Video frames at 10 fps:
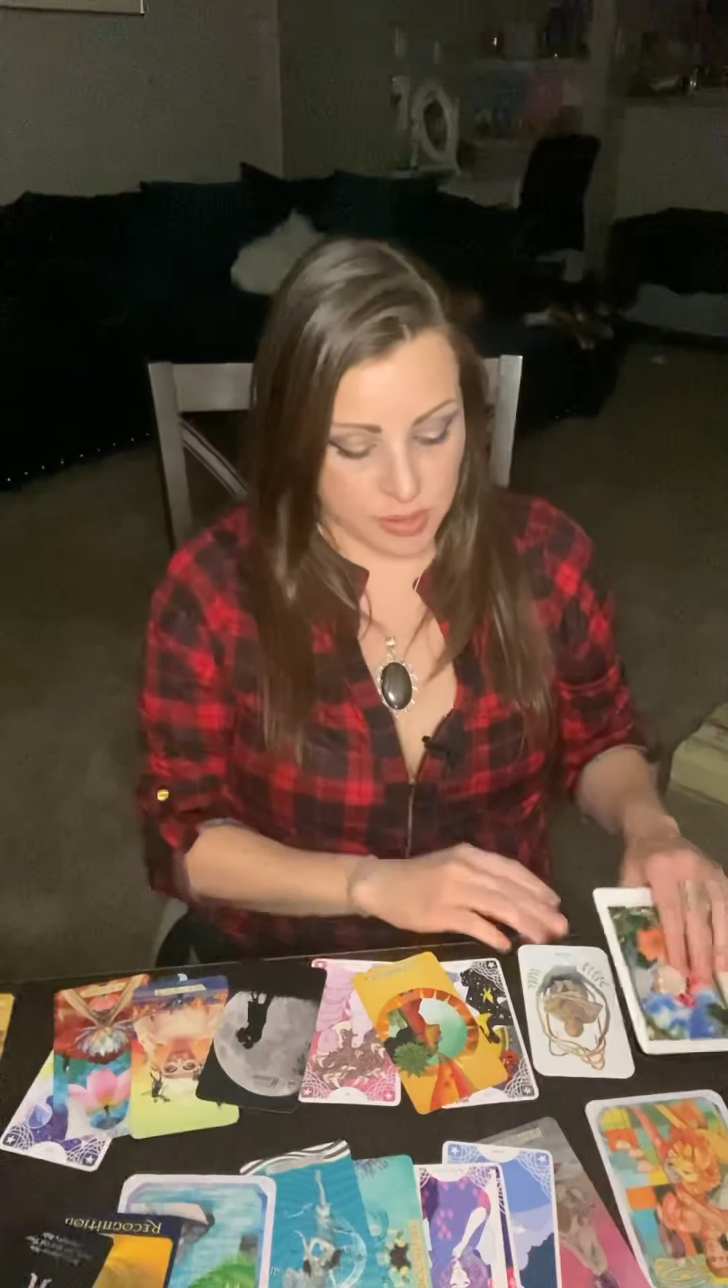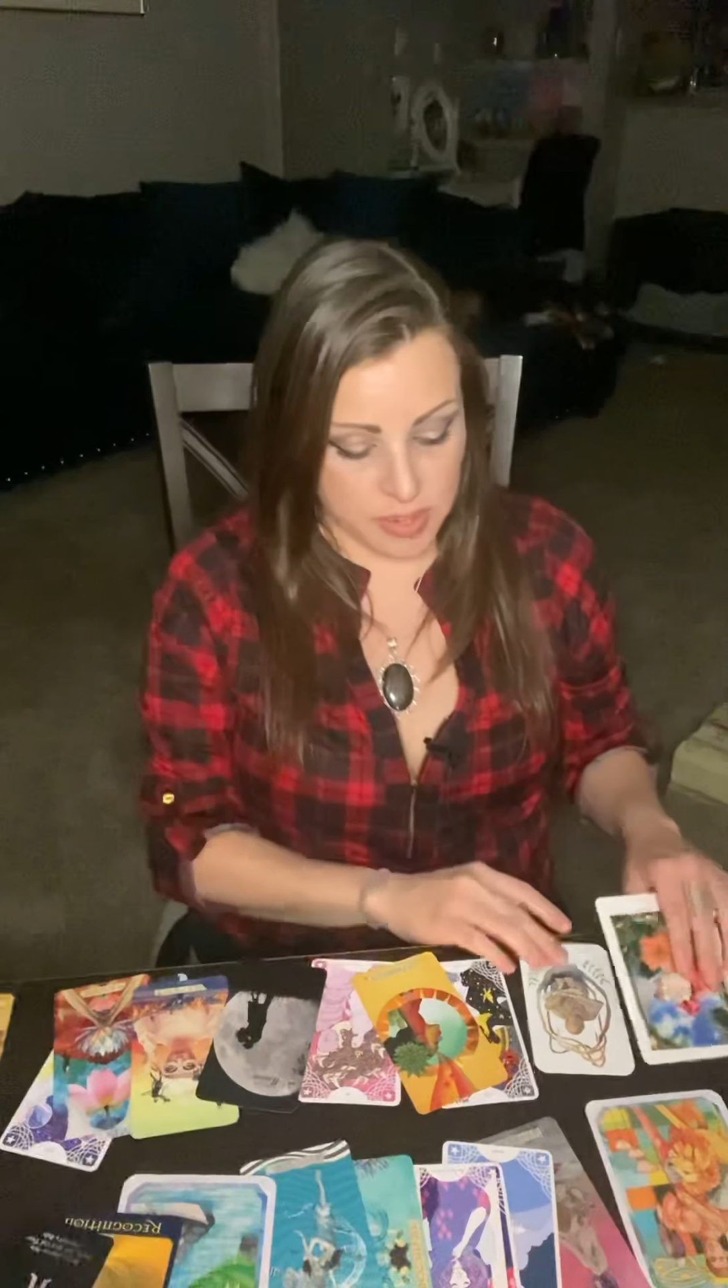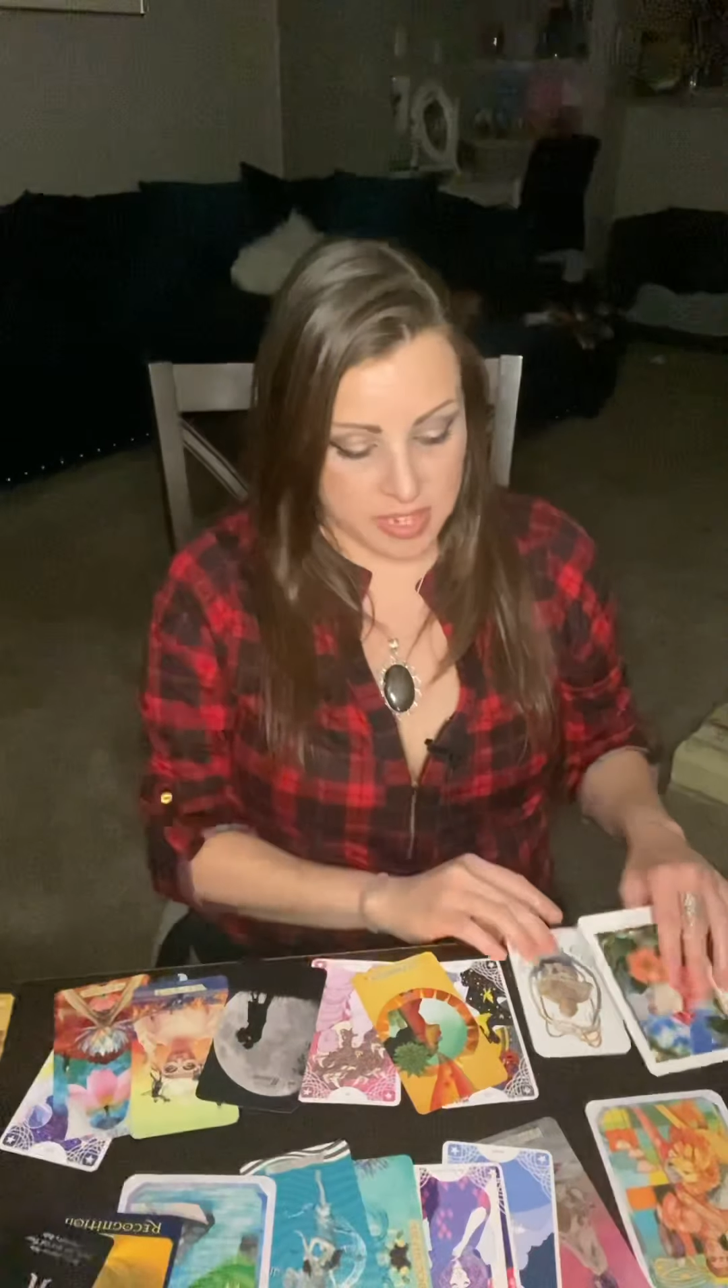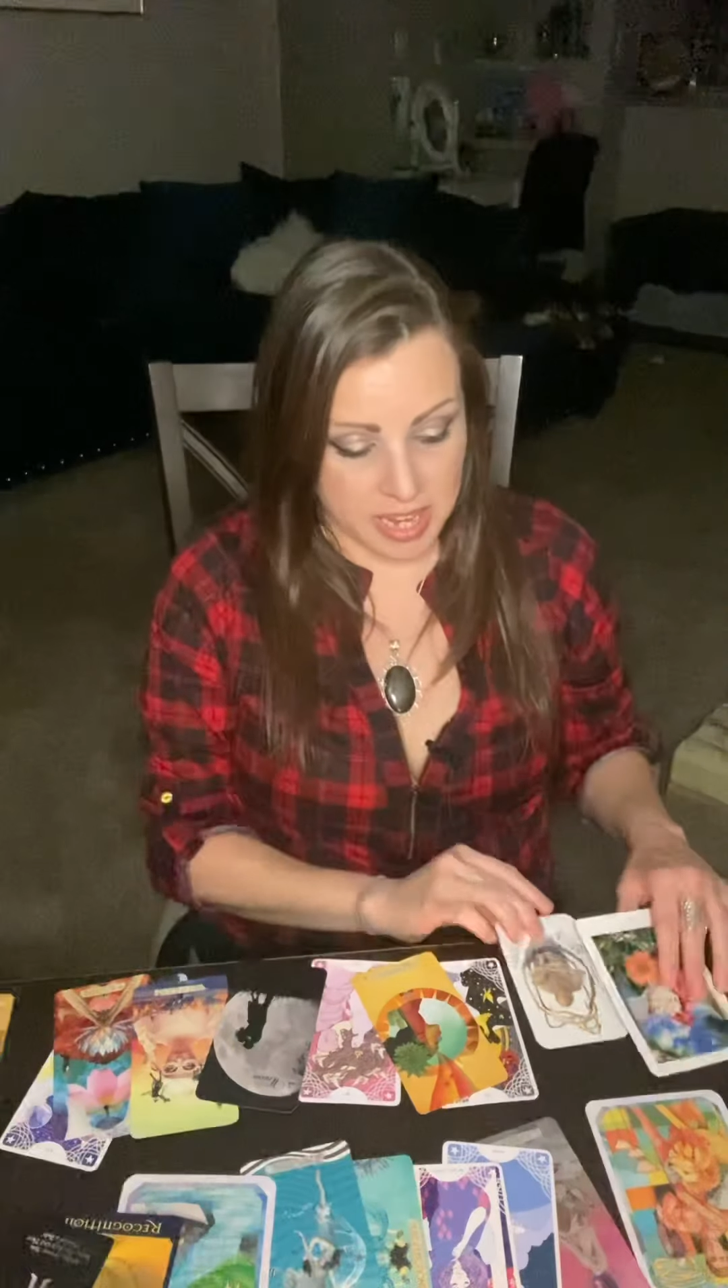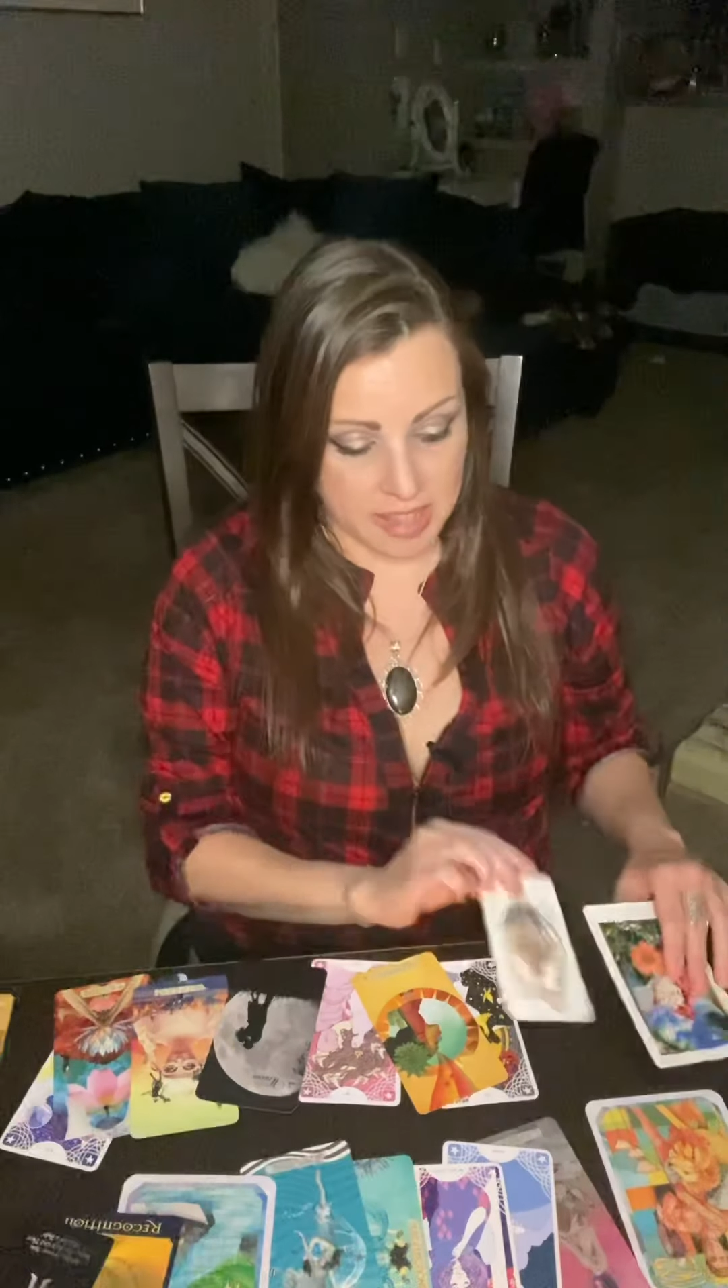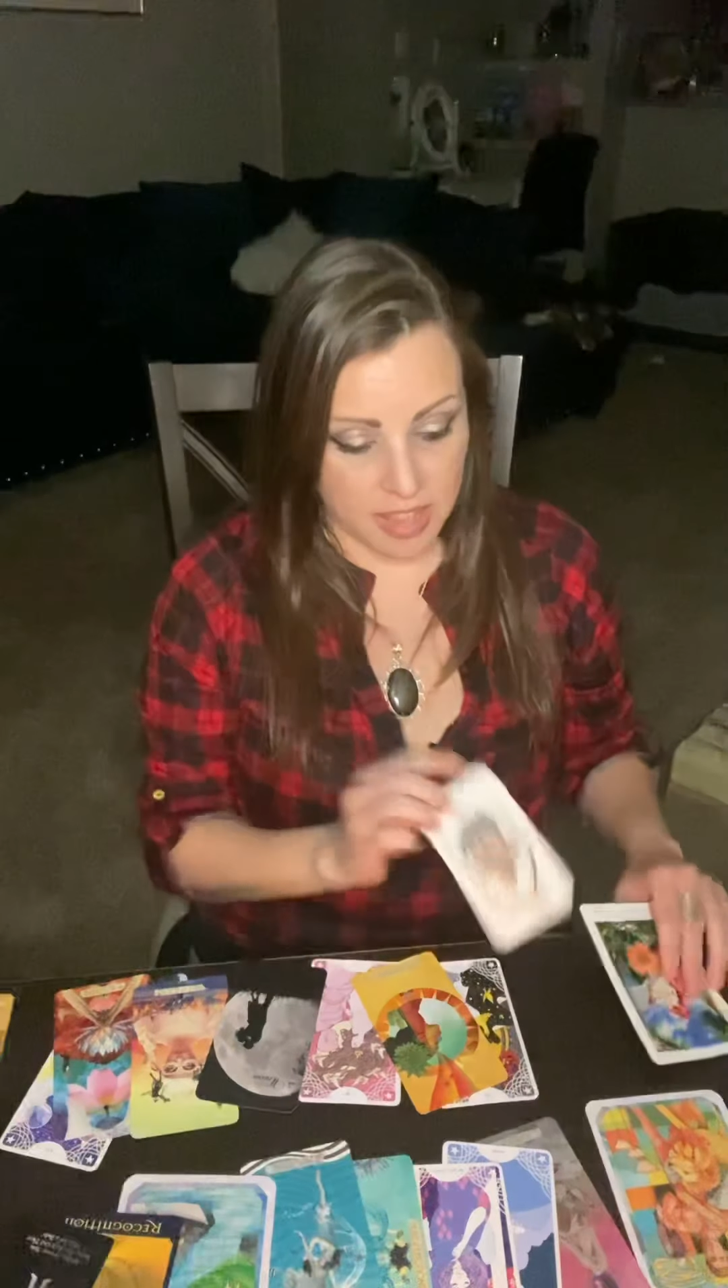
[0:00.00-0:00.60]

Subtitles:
see